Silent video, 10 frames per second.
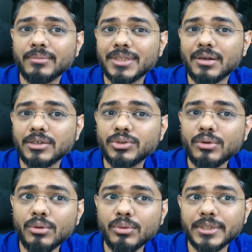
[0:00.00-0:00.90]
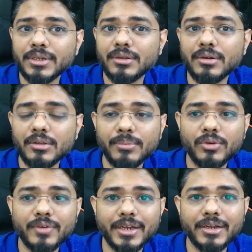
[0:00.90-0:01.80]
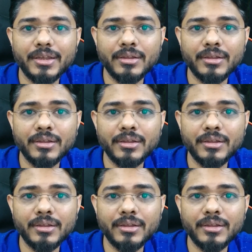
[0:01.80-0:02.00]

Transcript: Arjun losing a little bit of rating.